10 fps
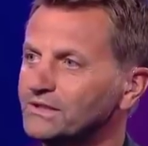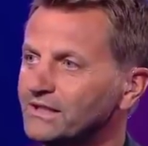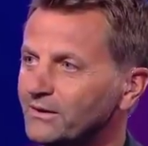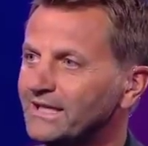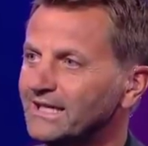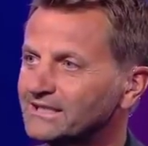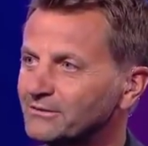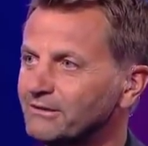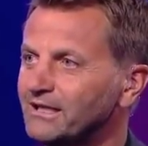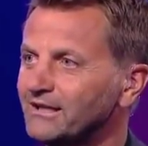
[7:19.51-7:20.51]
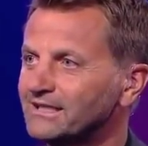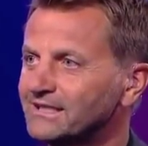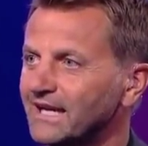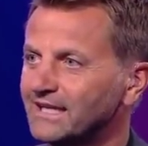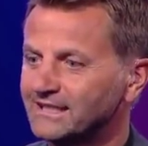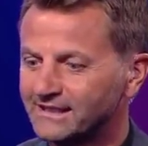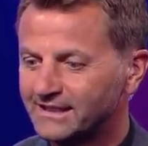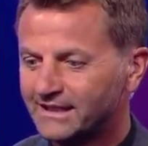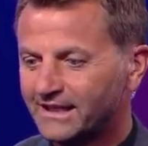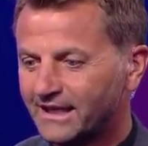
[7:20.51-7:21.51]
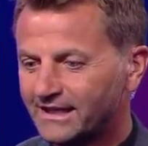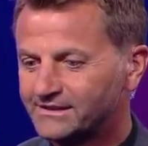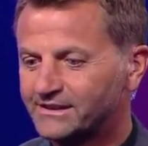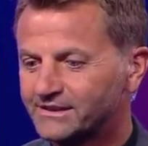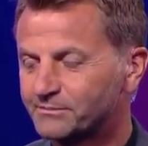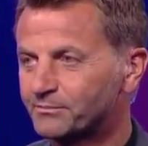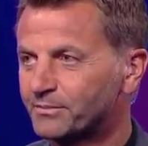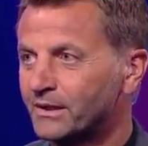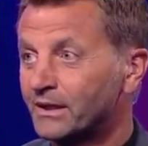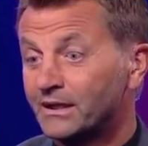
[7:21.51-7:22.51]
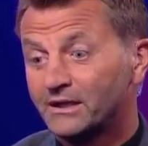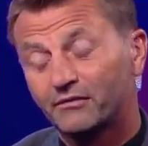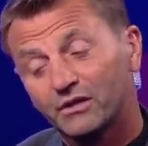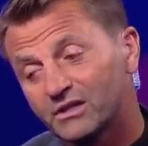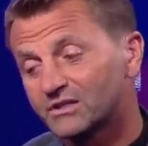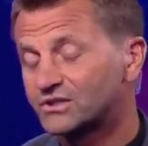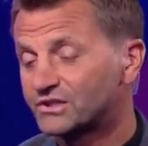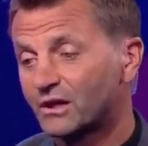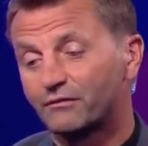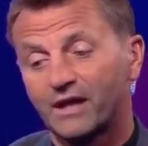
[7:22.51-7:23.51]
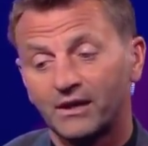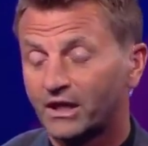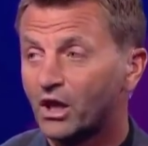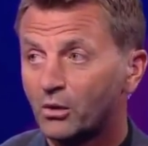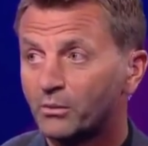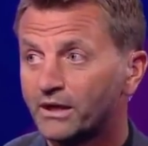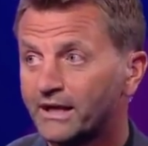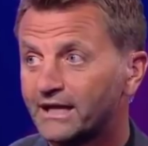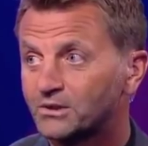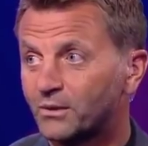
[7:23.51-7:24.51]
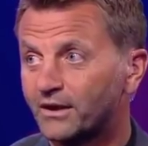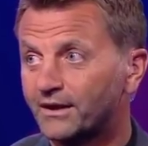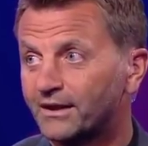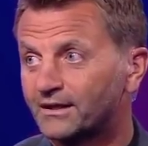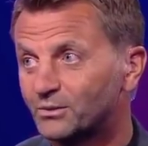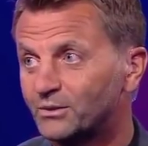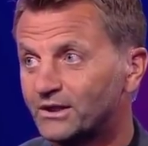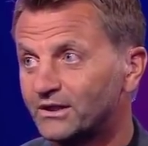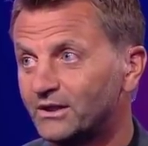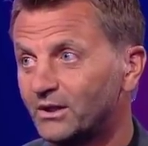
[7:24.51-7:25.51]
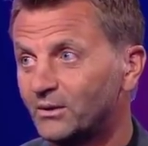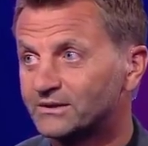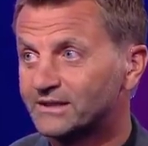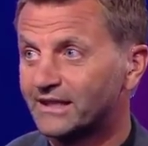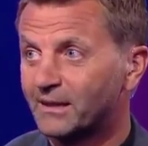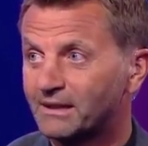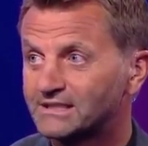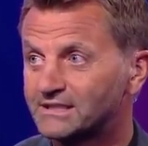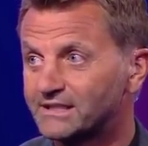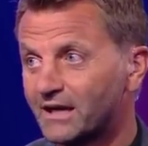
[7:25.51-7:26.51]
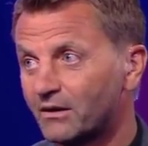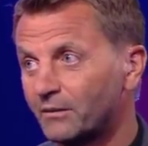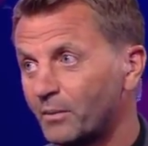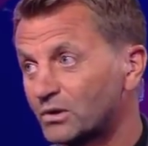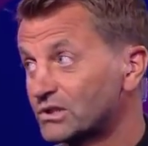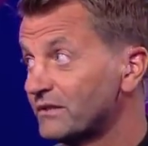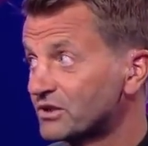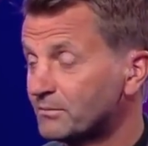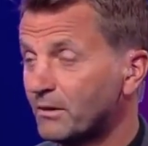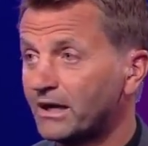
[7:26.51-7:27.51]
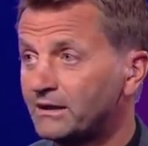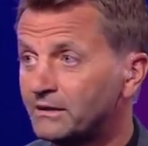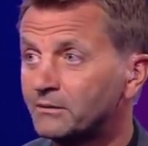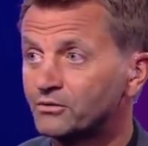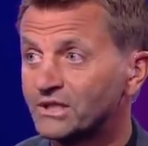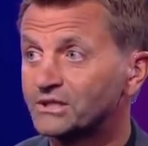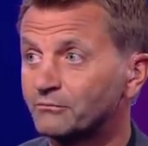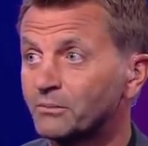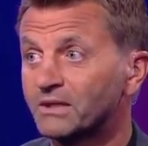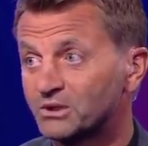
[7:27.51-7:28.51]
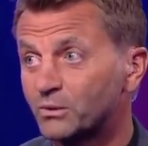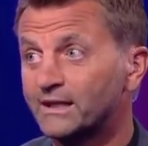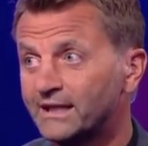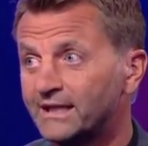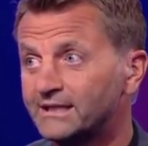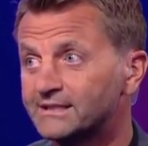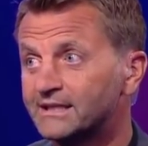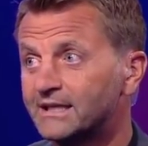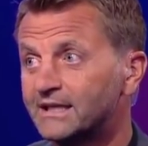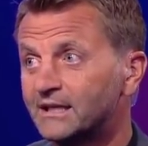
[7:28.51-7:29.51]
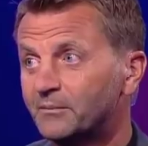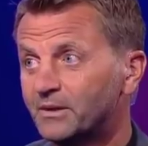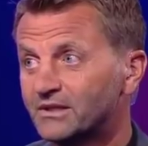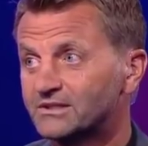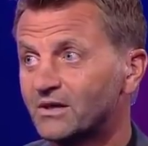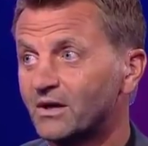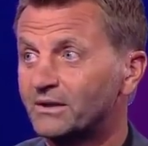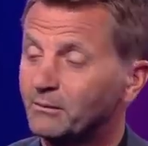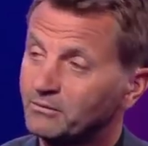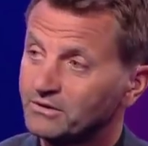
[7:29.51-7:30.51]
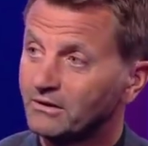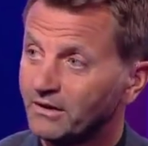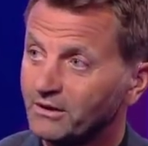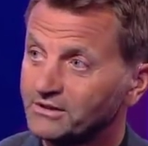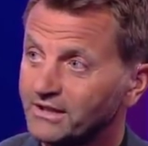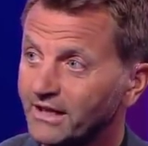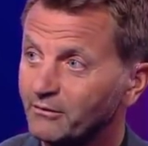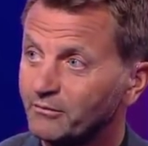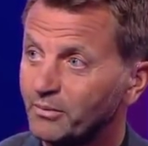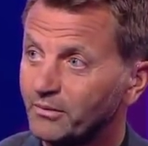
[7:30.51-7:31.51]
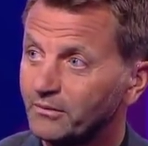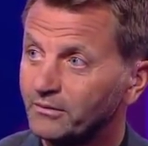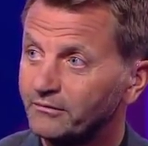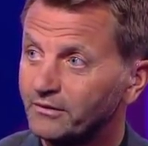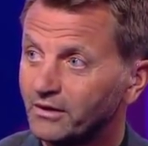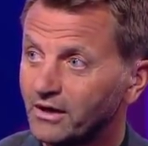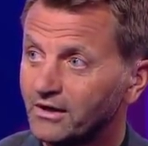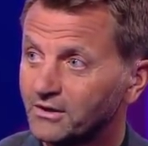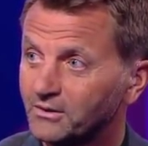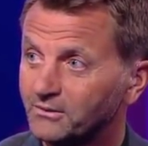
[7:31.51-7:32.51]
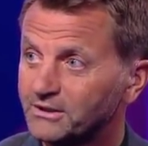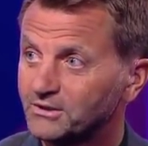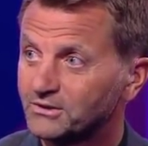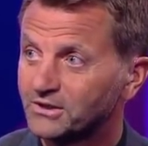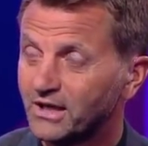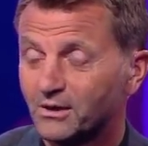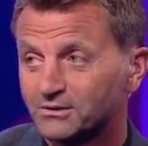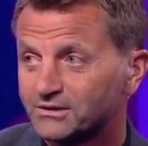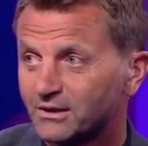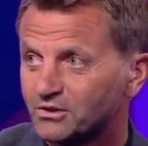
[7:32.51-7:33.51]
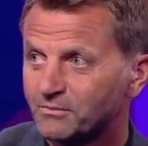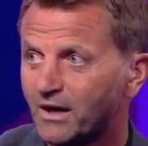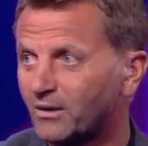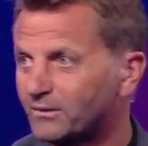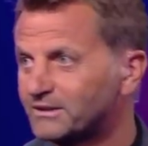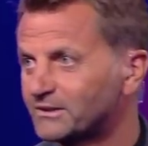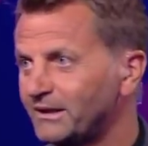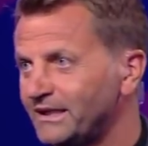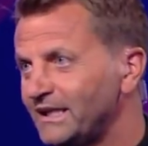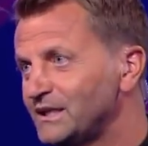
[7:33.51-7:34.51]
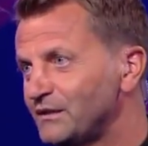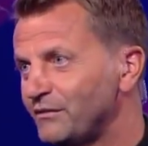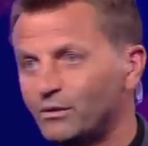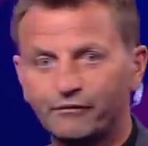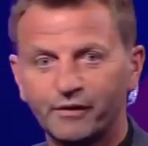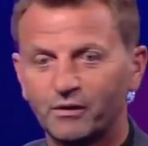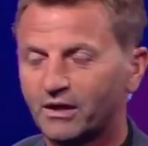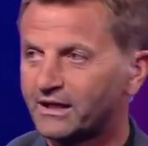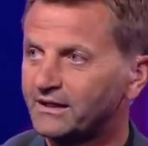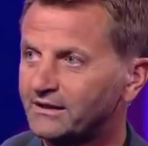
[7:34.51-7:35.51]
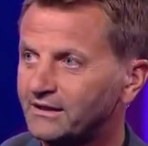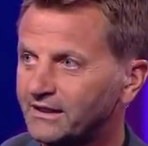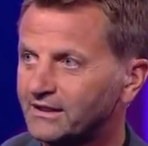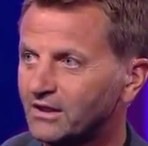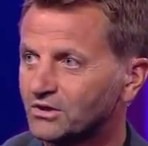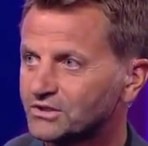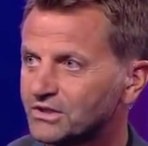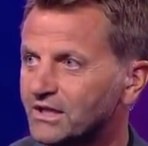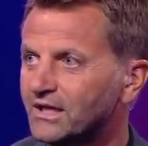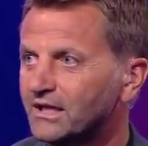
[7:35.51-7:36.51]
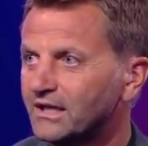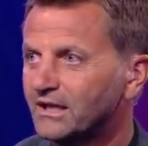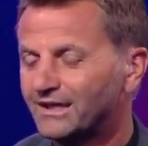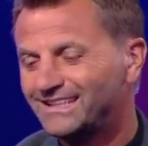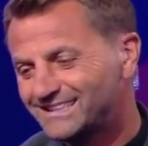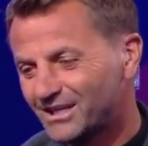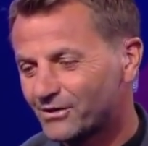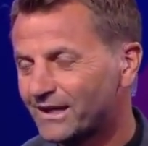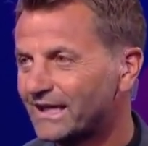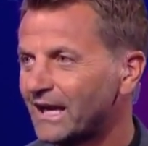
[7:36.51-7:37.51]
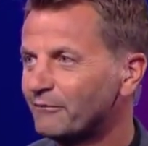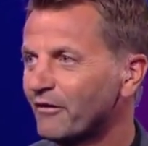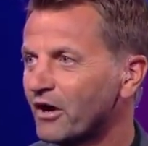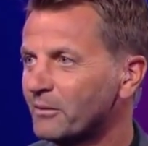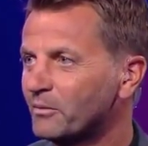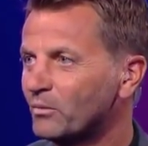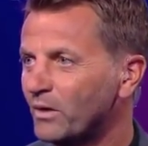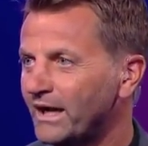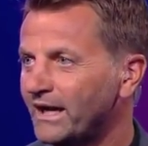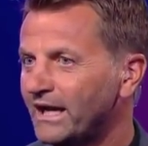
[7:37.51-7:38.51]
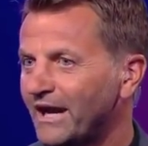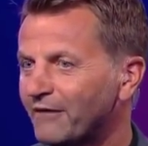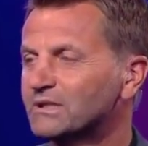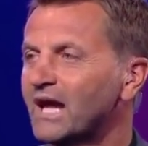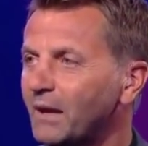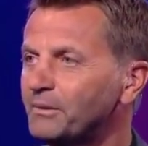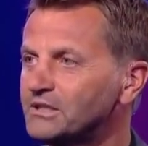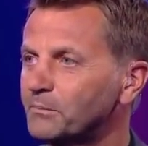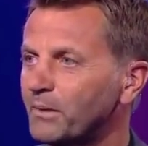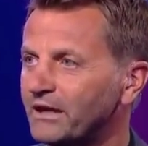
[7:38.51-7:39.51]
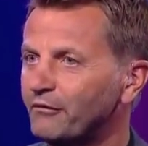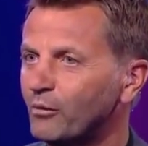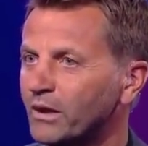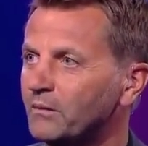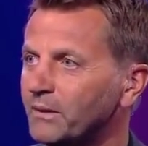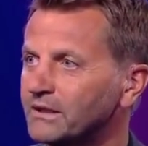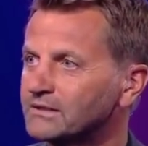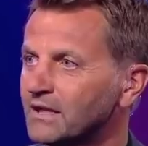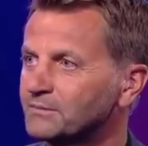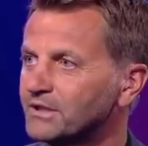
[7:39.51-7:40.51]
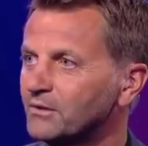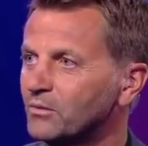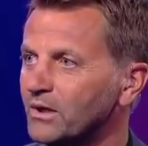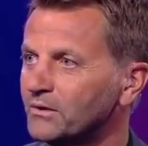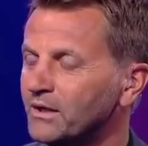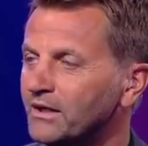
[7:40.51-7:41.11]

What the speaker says: You know, he has to realise that and just... You have to dust yourself down and get on with the next one. That's all you can do, and send that message out and a positive, smiling dressing room. That's what he needs. Because it's not only him. I noticed today with Lukaku, when he scores a goal, there's no smile. In the interview, he felt like he had lost. Yeah. You know, he needs to create that environment where everyone's happy to play for one of the biggest clubs in the world.